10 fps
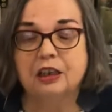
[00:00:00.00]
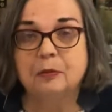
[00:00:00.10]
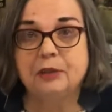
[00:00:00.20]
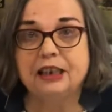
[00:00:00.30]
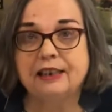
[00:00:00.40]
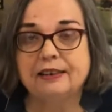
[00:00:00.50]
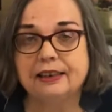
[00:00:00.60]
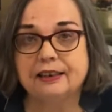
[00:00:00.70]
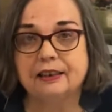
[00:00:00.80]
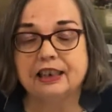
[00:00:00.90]
because
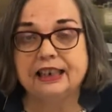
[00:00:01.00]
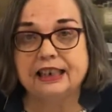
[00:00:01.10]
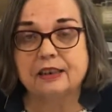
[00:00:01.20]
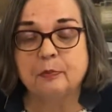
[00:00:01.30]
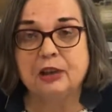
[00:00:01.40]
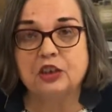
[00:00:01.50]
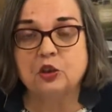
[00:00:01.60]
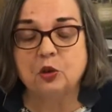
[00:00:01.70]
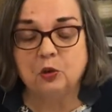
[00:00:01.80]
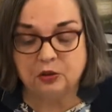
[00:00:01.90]
it gets much
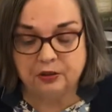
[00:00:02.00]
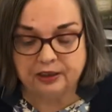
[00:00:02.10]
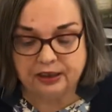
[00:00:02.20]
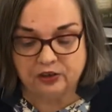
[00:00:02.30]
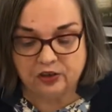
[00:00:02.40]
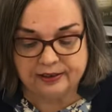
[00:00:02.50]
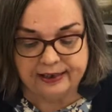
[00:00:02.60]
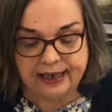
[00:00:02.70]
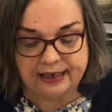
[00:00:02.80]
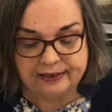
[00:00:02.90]
colder than just
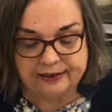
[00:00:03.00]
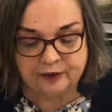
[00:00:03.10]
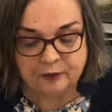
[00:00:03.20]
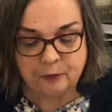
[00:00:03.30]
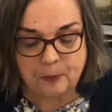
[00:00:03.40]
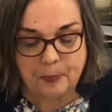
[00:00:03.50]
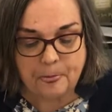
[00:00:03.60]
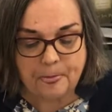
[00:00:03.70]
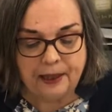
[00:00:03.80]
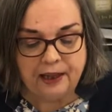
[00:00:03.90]
ice.
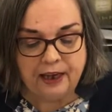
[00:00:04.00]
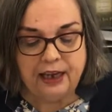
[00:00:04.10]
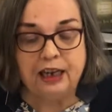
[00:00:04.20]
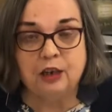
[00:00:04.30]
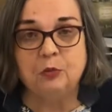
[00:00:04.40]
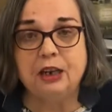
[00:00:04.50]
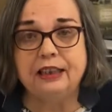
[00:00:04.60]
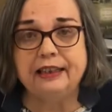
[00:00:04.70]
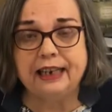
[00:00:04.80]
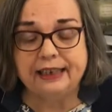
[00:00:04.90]
And what
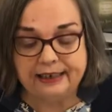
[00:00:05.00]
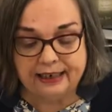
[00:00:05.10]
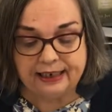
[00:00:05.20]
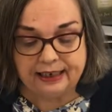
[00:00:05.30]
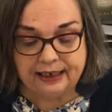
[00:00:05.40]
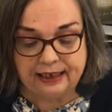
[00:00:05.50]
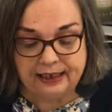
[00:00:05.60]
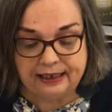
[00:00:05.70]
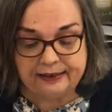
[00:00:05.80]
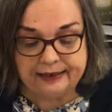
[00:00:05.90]
they did
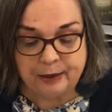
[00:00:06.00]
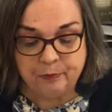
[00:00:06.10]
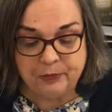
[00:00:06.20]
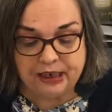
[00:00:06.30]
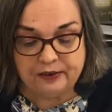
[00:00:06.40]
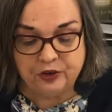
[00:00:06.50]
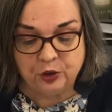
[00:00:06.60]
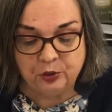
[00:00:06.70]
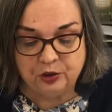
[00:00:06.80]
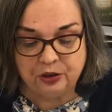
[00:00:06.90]
is they mixed
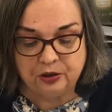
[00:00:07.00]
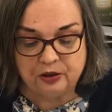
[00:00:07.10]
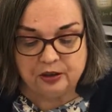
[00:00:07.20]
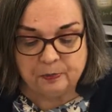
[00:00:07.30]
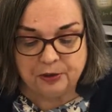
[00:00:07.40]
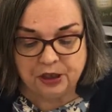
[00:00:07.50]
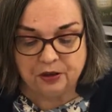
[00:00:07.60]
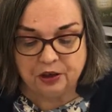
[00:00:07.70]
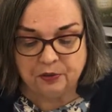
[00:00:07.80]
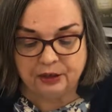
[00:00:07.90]
2/3
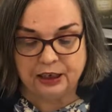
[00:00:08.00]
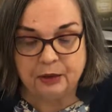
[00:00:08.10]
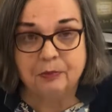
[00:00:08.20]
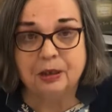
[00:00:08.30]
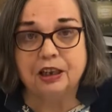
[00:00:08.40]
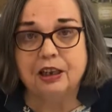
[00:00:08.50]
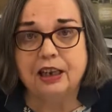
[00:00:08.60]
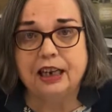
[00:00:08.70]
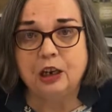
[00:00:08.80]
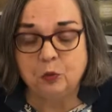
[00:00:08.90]
pure cream
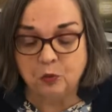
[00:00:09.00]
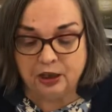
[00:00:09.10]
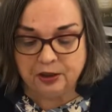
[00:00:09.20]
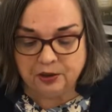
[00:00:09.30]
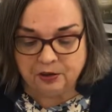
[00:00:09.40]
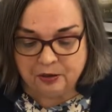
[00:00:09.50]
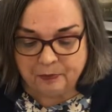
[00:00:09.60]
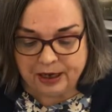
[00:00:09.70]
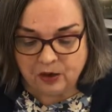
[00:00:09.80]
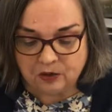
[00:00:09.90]
and 1/3
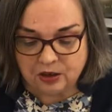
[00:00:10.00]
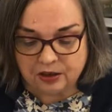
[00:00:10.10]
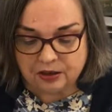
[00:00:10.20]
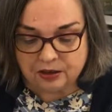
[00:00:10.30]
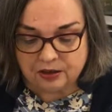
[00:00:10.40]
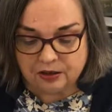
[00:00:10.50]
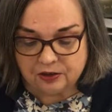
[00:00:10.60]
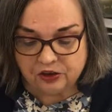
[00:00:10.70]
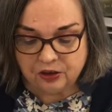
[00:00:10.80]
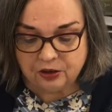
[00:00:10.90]
milk,
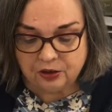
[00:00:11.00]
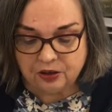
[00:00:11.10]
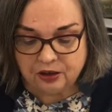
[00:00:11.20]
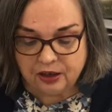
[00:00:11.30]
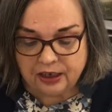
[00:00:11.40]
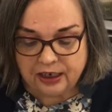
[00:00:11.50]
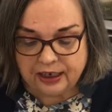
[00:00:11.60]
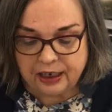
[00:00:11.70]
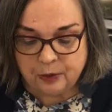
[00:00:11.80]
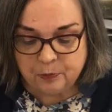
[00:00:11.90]
sugar,
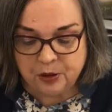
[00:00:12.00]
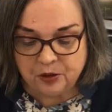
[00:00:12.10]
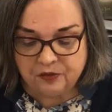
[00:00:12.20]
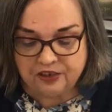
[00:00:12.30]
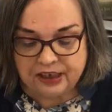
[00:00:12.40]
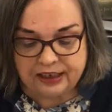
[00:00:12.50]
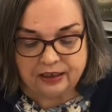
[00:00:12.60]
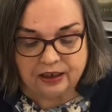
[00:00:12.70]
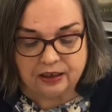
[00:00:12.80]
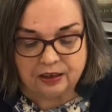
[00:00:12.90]
and pure vanilla,